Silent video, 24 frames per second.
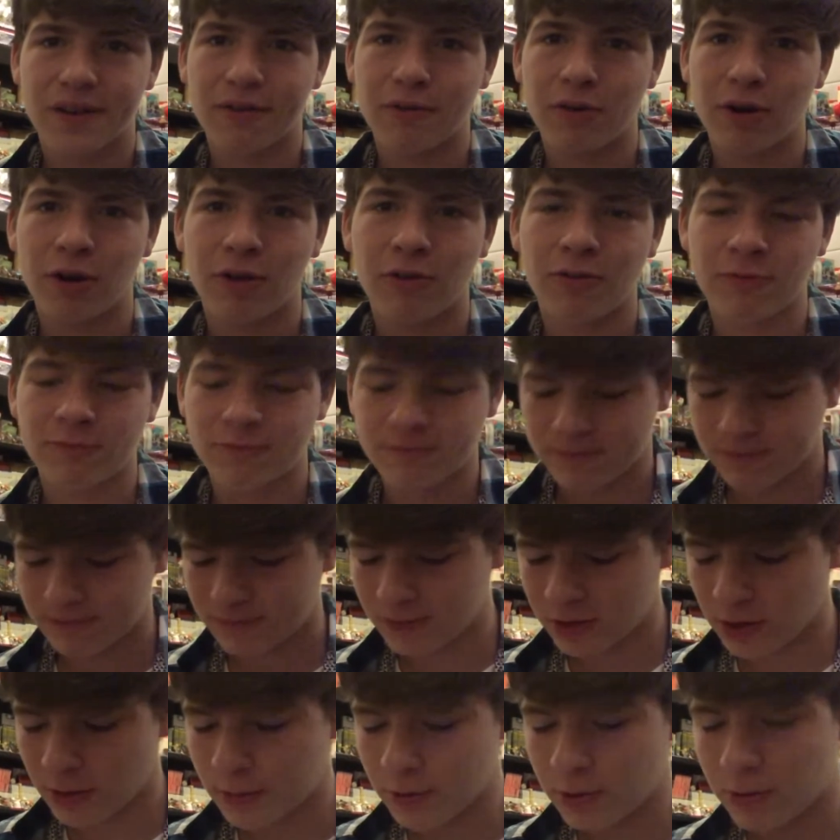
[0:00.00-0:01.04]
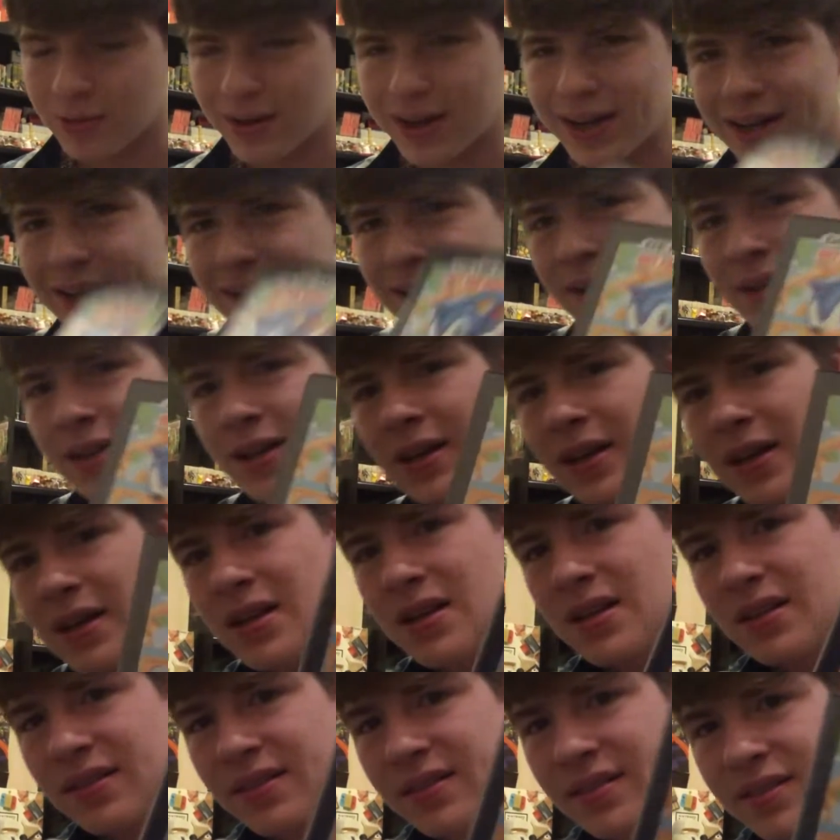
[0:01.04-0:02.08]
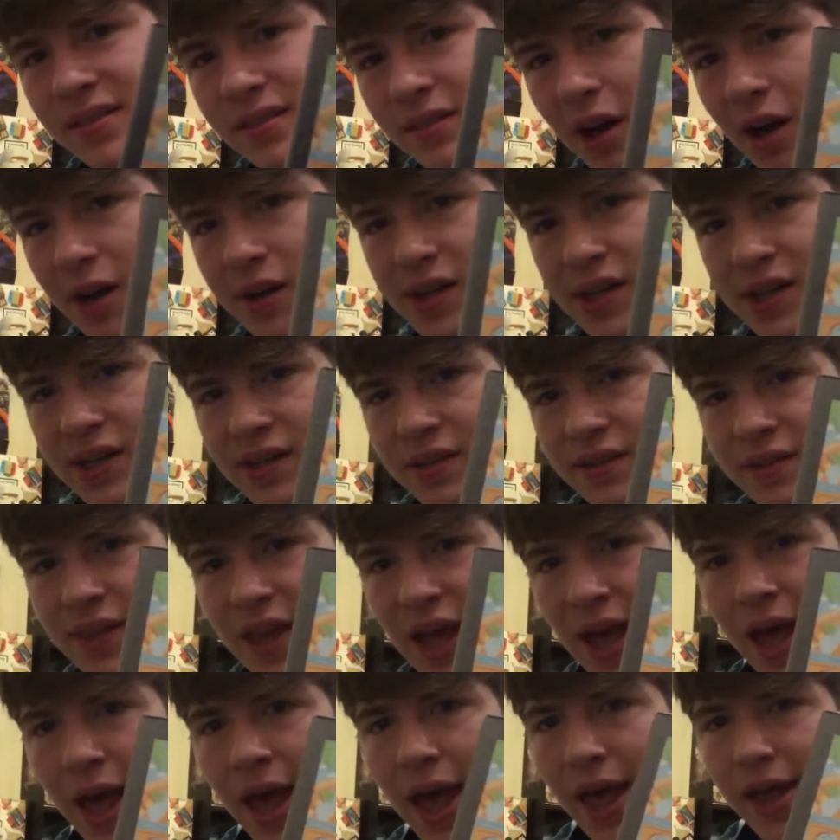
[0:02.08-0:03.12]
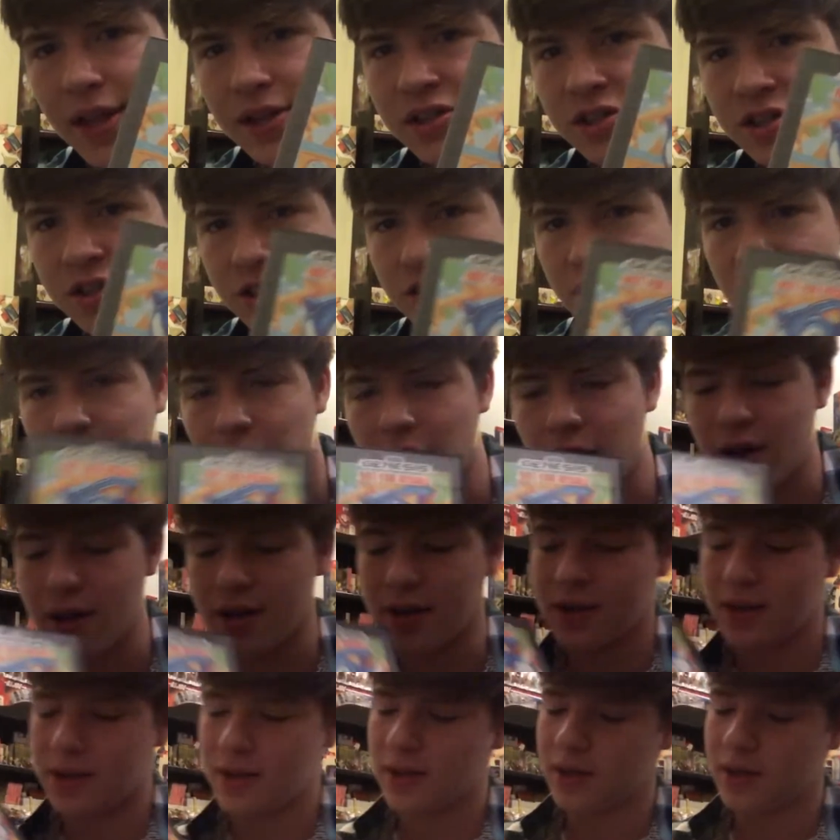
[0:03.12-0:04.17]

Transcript: Well, number 1, Sonic the Hedgehog,